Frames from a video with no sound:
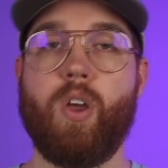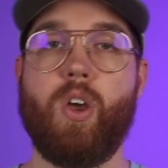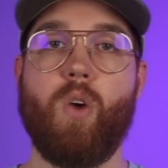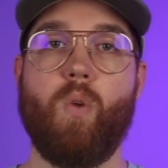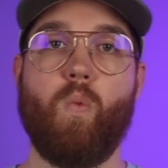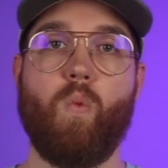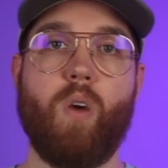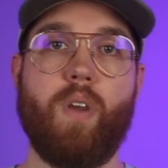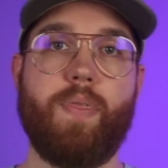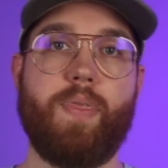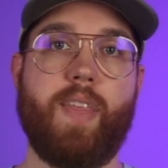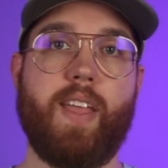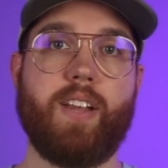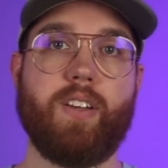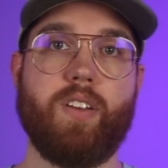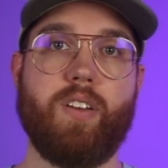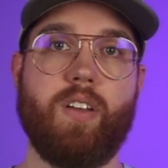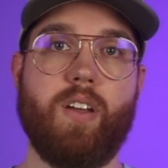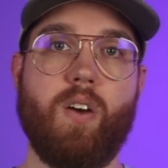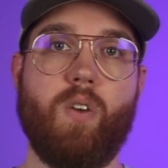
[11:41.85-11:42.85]
One thing to
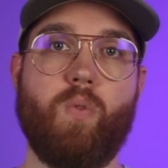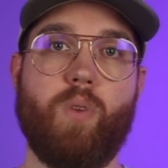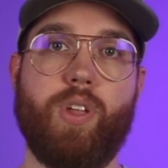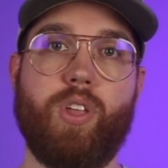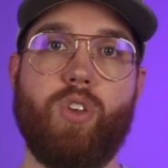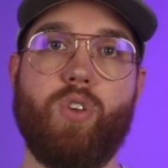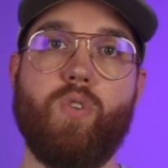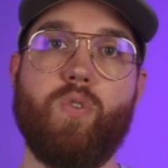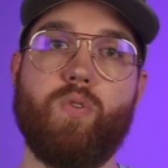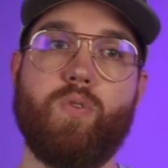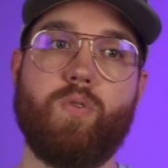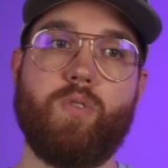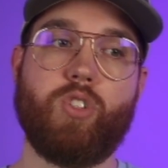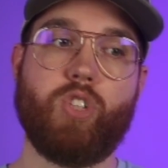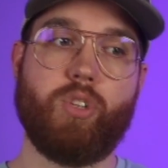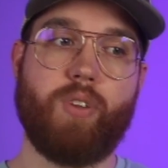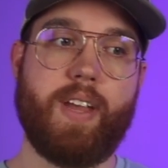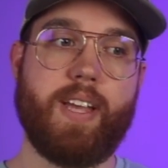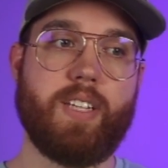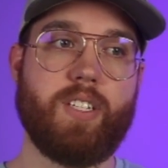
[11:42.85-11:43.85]
note, when you
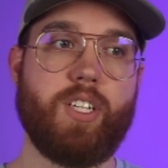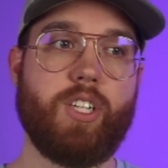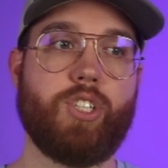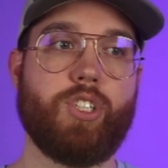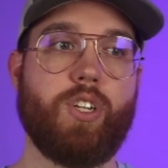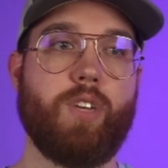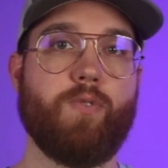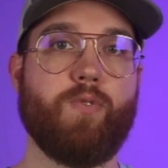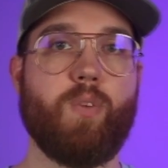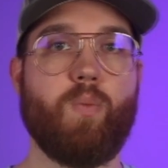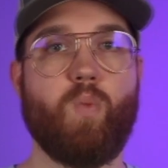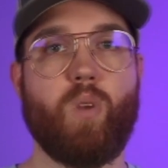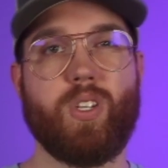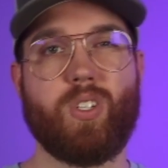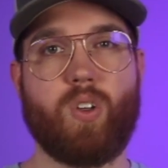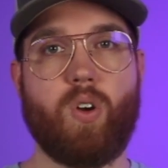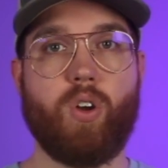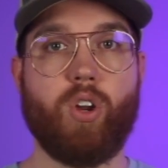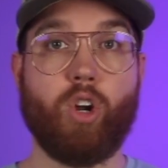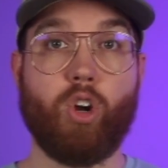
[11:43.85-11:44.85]
transition from what's
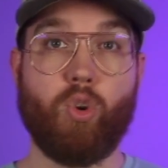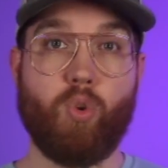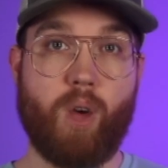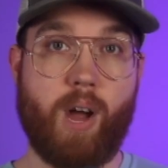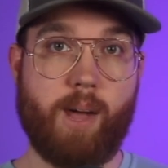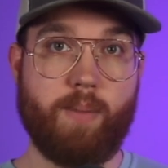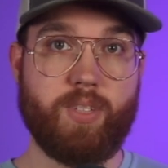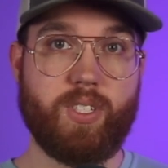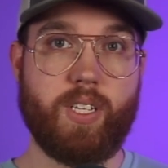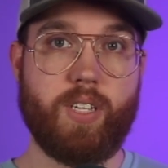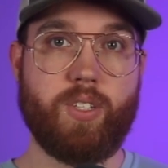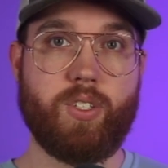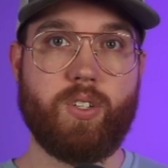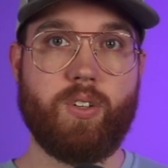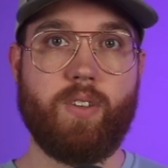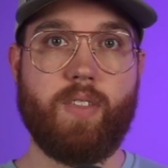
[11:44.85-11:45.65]
called a crop sensor,